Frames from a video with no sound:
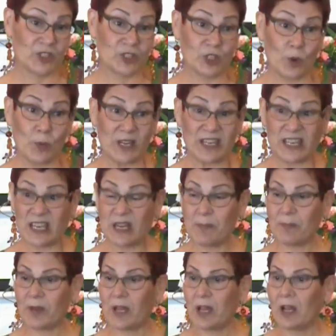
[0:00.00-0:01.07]
So we
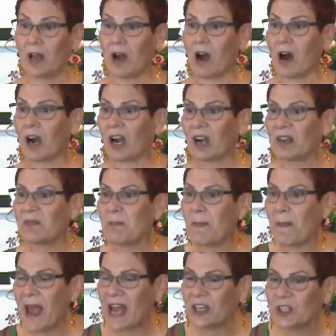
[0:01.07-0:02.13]
keep our
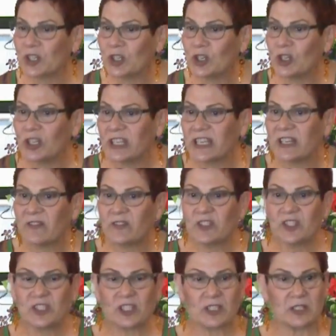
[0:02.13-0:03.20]
magical
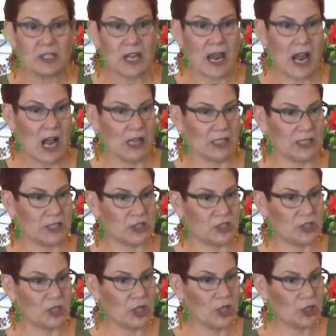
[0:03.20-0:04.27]
gifts and
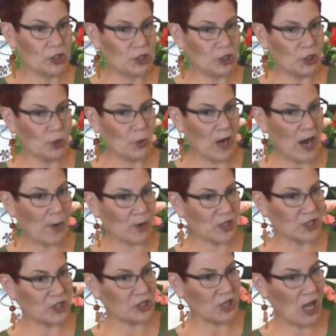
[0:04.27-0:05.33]
talents to
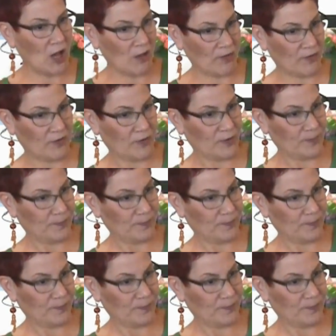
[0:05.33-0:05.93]
ourselves.